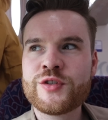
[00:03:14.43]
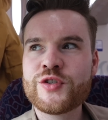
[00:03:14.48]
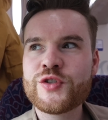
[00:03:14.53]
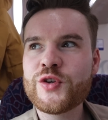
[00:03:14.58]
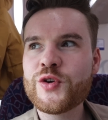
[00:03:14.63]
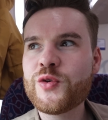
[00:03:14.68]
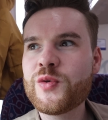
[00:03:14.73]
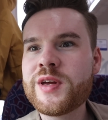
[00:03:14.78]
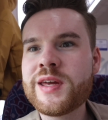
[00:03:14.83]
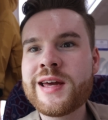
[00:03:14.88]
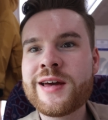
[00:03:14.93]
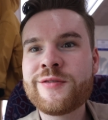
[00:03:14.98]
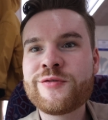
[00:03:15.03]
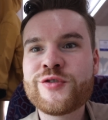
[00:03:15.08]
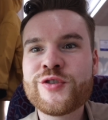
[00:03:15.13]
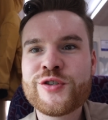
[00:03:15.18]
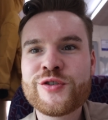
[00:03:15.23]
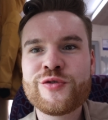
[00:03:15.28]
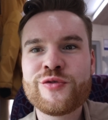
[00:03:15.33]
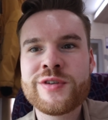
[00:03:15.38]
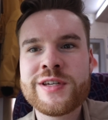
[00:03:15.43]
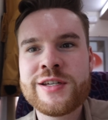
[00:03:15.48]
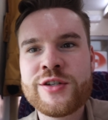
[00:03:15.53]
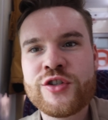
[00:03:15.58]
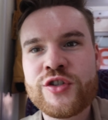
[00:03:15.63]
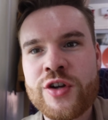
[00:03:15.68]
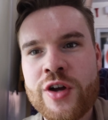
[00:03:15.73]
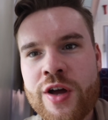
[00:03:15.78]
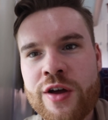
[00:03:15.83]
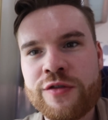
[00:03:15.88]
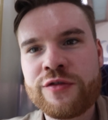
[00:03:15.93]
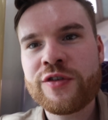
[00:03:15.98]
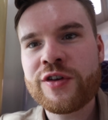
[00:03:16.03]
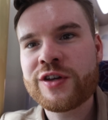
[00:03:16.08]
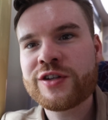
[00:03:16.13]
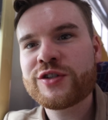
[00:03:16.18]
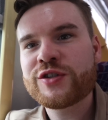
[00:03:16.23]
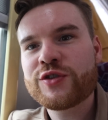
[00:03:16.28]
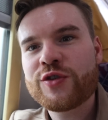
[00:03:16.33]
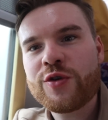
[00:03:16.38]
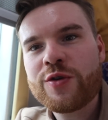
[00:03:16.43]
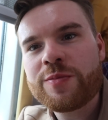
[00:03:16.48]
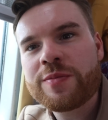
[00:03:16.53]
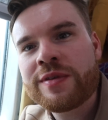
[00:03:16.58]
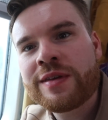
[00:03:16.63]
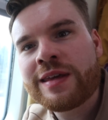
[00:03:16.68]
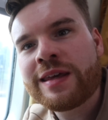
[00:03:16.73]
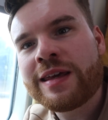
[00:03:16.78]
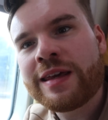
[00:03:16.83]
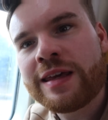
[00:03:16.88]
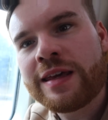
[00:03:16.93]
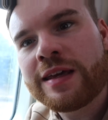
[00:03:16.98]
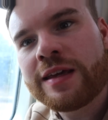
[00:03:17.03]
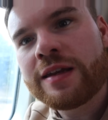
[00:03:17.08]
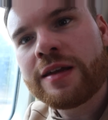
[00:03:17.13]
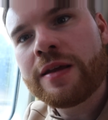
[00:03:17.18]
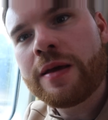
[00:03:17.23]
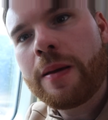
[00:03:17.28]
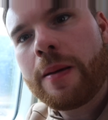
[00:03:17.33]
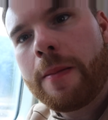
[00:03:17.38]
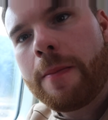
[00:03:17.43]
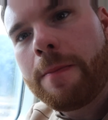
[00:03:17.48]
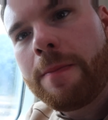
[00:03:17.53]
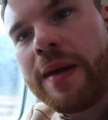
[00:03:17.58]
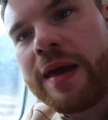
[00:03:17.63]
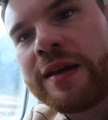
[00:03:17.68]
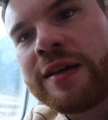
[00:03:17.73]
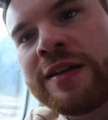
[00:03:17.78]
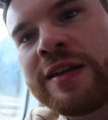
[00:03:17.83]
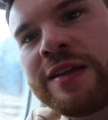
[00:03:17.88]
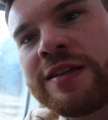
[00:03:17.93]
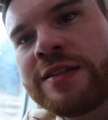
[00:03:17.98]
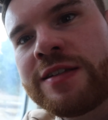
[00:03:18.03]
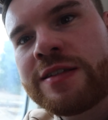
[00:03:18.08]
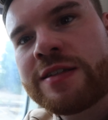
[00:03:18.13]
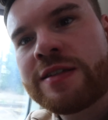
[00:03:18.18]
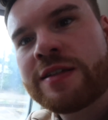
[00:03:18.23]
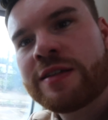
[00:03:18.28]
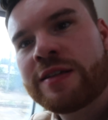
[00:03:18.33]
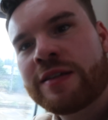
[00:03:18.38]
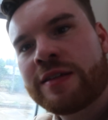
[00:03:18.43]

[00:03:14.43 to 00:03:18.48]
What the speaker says: So we have just reached our first stop in Meknes,